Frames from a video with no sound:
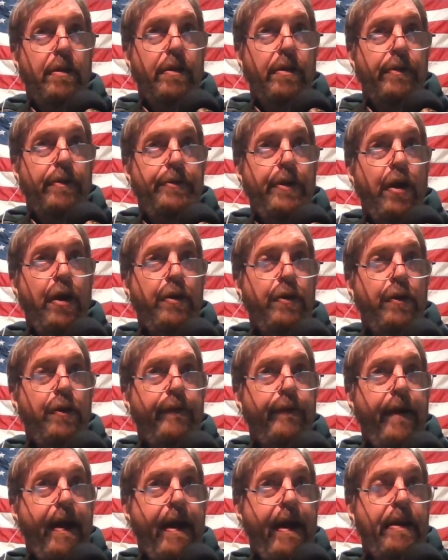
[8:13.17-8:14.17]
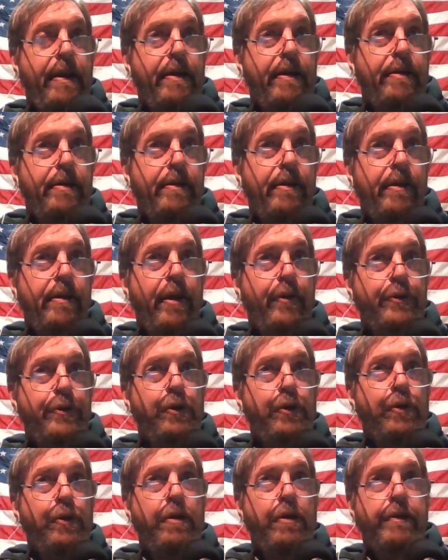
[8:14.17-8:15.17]
So you've added another
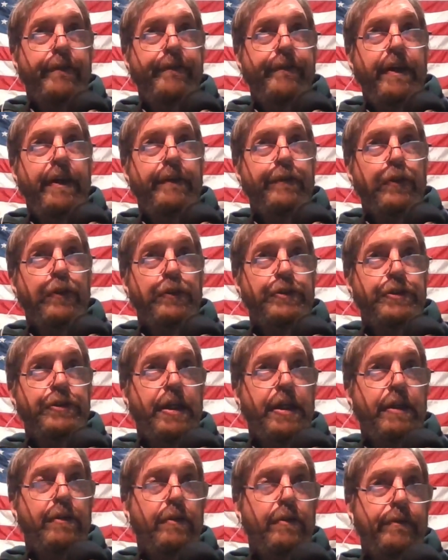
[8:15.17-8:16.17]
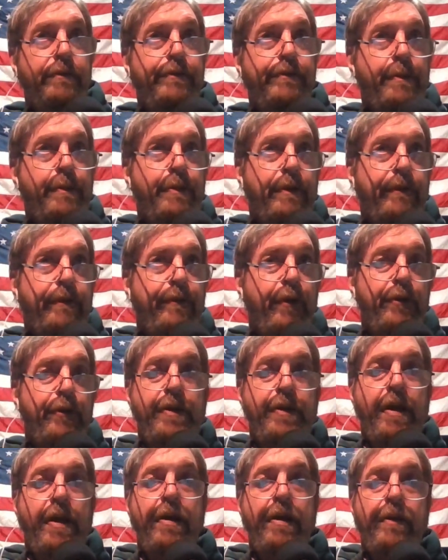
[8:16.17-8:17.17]
200 feet of your signal from your
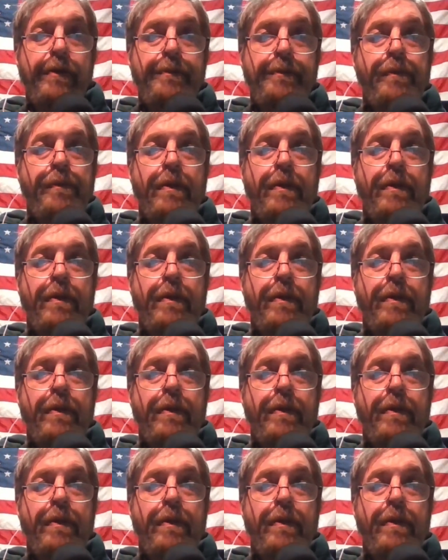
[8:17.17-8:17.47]
first node.